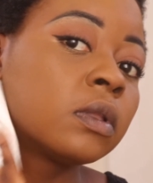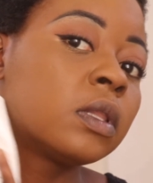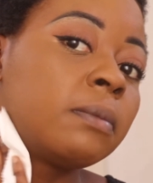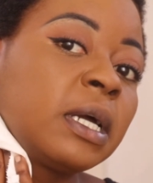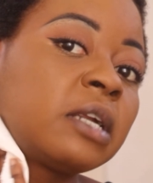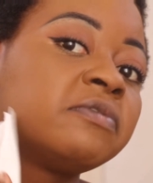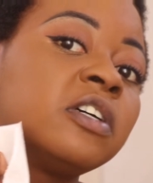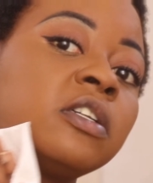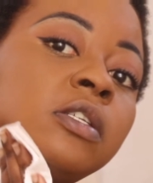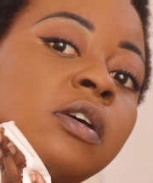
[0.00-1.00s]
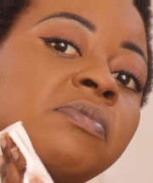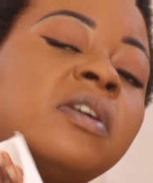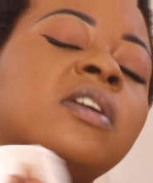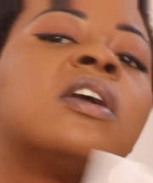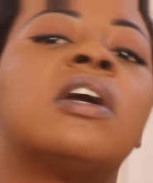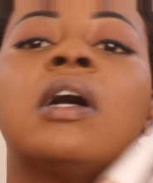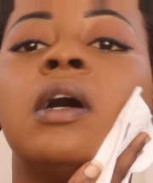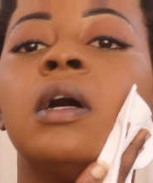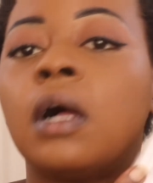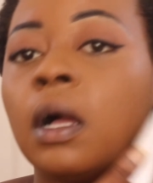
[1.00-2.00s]
They might have done something here.
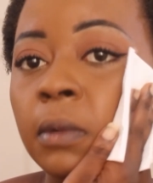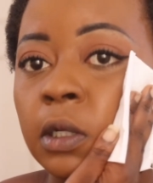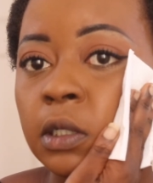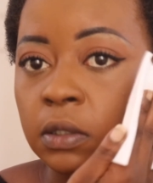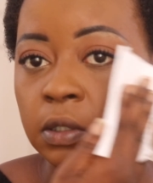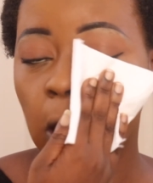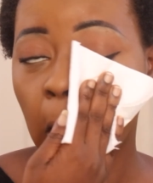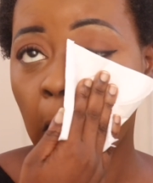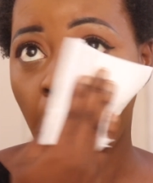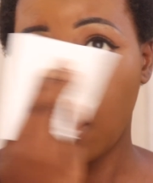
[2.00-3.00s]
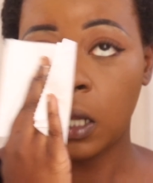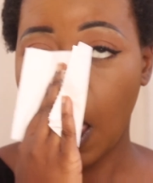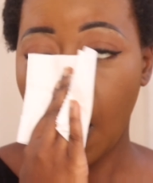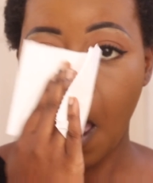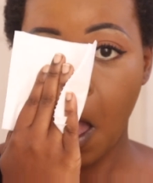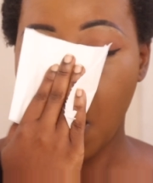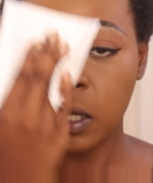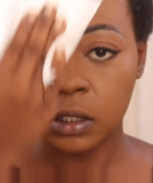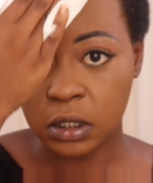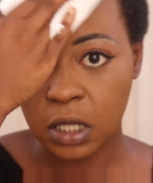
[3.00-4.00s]
I'm gonna
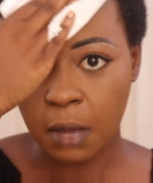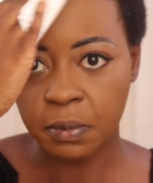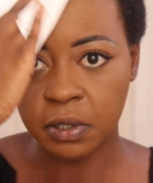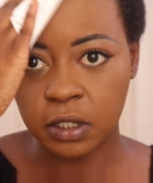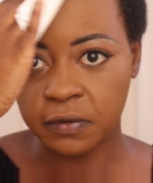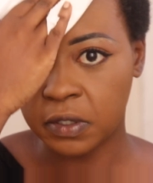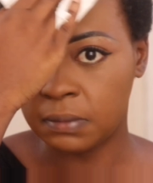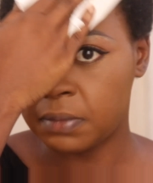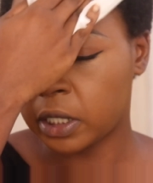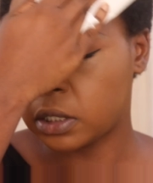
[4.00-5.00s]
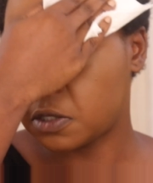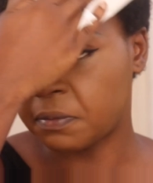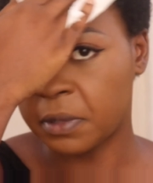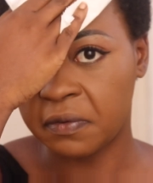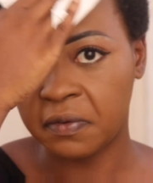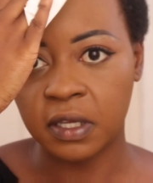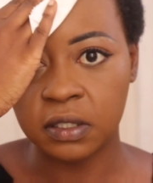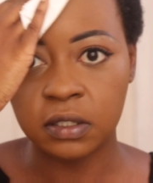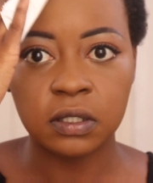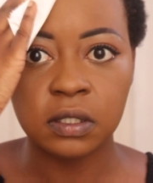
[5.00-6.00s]
tap on different parts of my
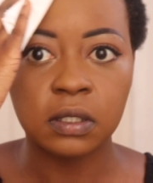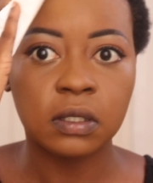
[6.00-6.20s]
face.